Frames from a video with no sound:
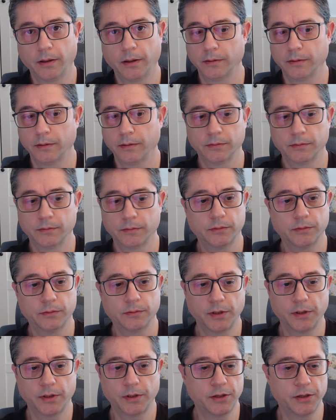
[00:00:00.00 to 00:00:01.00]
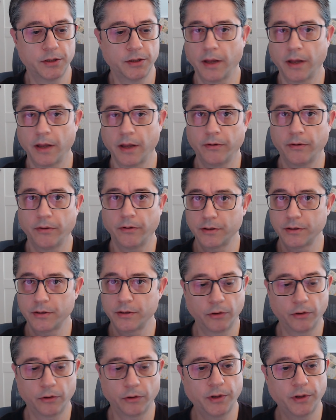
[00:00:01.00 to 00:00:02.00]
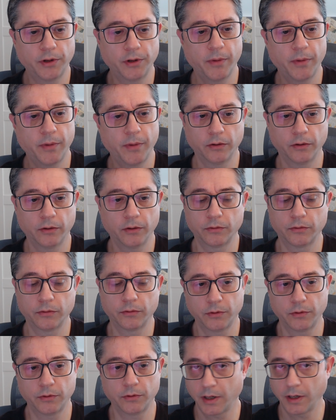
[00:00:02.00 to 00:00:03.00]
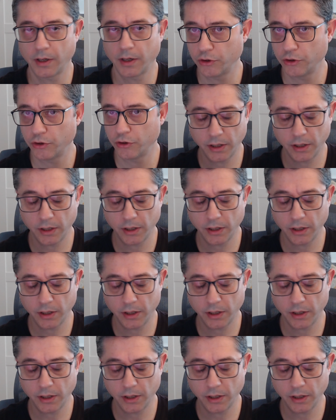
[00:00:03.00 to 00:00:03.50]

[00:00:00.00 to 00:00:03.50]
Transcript: is under a certain amount, you can change it.